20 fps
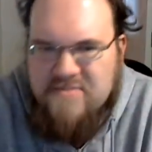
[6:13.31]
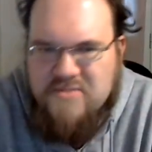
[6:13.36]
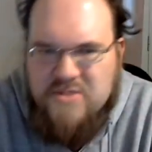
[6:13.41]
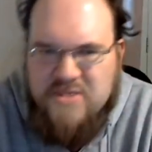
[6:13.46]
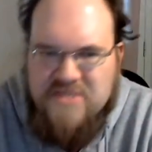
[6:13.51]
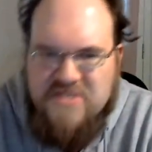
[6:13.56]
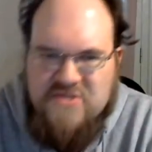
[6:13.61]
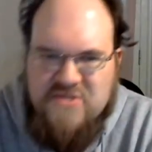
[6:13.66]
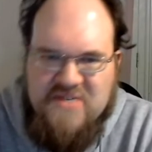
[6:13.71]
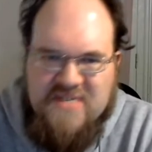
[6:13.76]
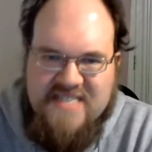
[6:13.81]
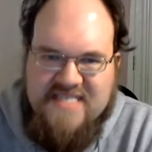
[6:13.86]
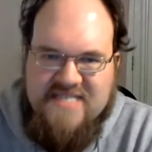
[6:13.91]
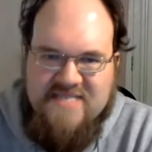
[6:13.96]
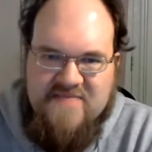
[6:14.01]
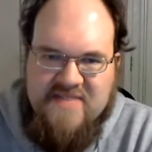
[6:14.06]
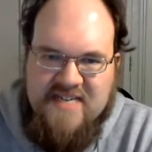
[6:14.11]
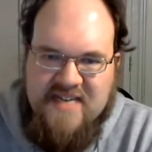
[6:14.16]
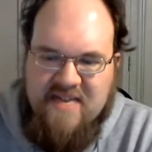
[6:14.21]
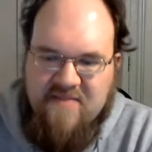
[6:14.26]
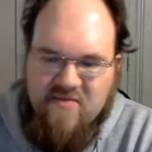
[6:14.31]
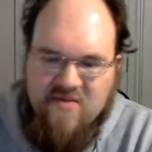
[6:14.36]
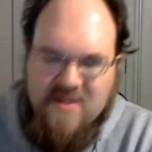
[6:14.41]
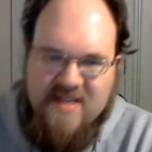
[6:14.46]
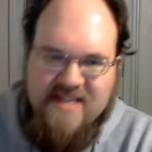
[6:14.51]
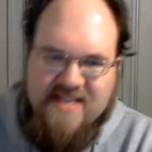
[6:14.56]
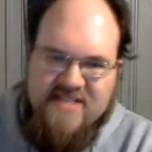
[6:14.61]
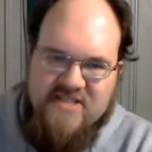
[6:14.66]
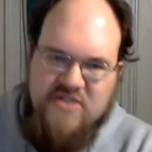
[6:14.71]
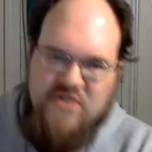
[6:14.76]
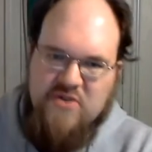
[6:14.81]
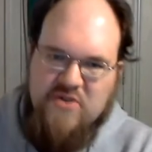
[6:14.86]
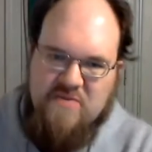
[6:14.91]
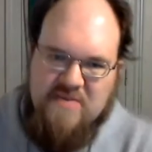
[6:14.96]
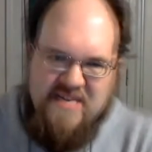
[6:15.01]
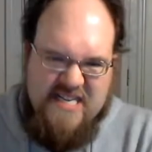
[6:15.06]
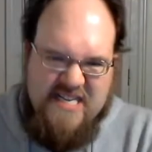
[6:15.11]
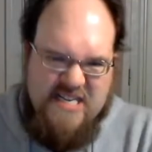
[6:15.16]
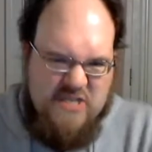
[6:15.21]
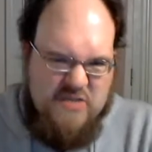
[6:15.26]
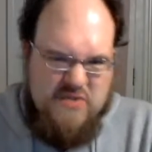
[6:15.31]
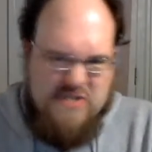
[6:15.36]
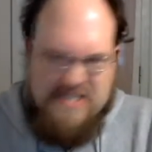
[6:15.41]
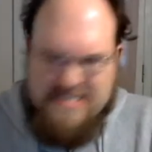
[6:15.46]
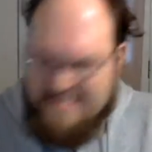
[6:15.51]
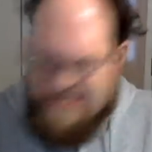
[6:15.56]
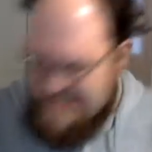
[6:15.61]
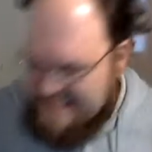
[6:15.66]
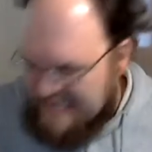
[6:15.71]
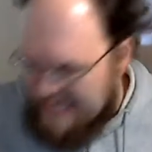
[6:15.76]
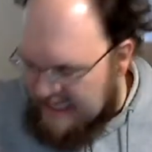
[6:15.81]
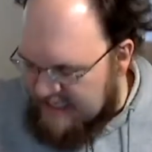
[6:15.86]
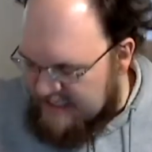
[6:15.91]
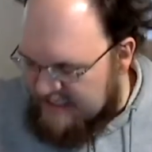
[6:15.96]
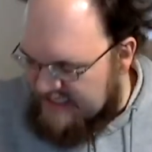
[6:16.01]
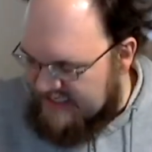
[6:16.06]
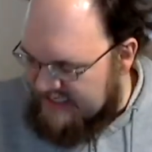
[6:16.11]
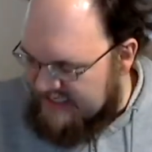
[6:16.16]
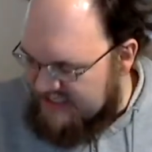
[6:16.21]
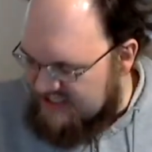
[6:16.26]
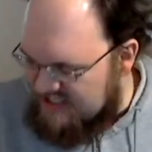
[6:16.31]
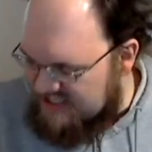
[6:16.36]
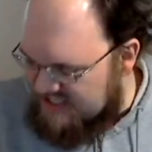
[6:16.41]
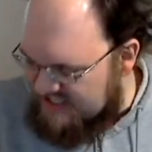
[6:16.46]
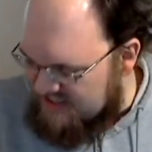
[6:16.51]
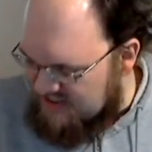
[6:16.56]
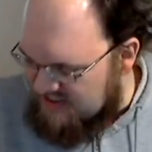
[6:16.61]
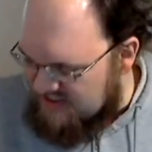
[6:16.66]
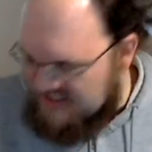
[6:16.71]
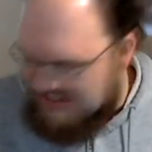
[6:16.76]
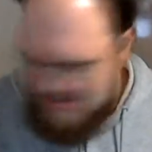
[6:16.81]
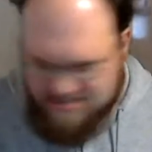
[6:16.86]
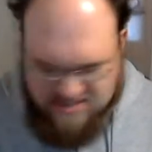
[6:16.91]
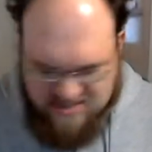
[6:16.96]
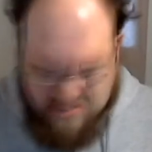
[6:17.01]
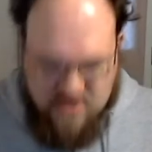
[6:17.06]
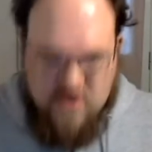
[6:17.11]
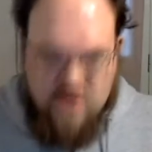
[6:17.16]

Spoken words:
trucks are not something I'm really into, but he's really solid, and he just looks